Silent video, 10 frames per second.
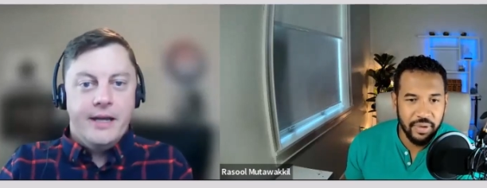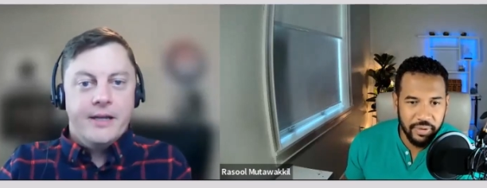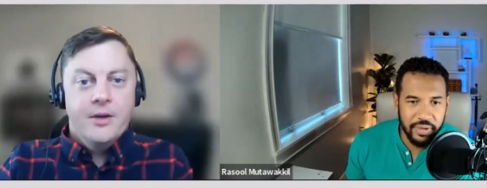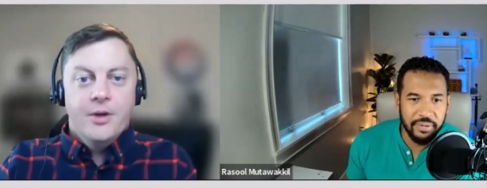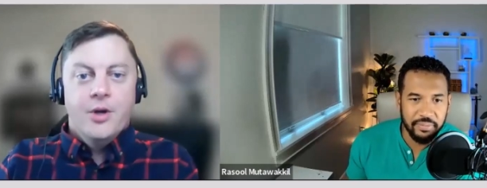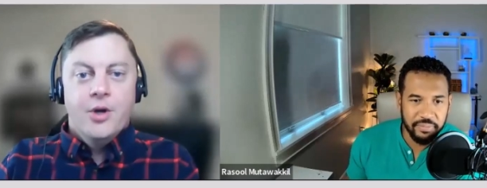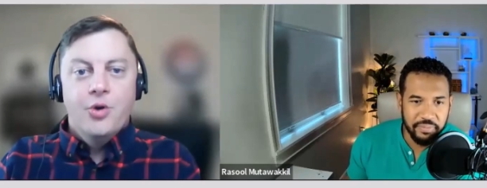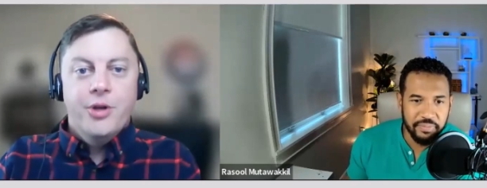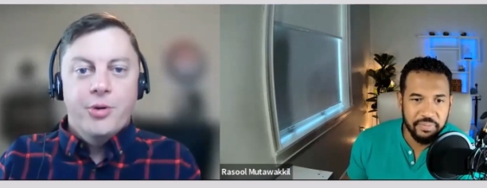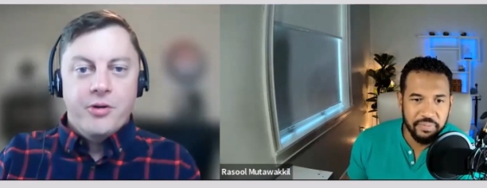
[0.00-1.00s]
Speaker 1: Oh, like oh, yeah.
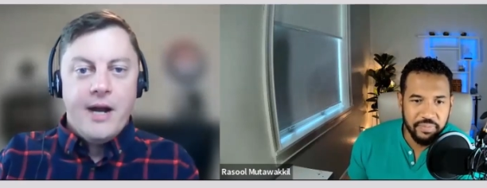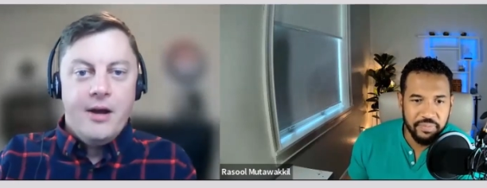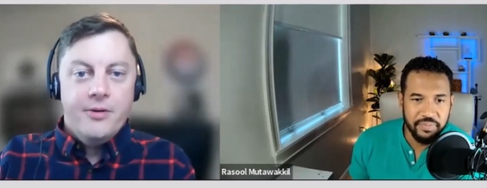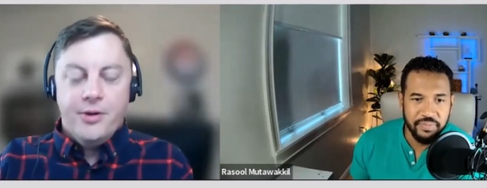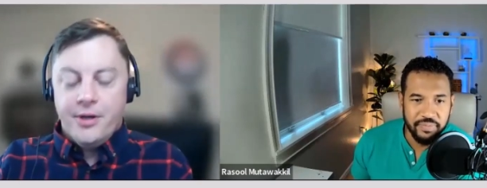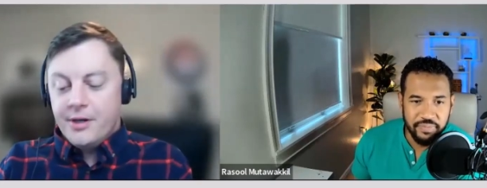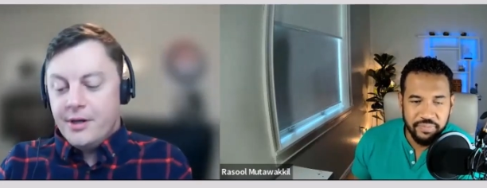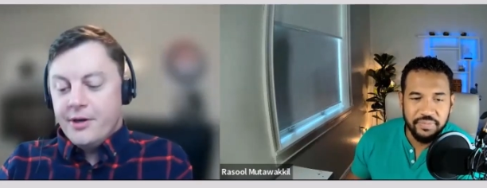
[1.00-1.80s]
who you are around, who your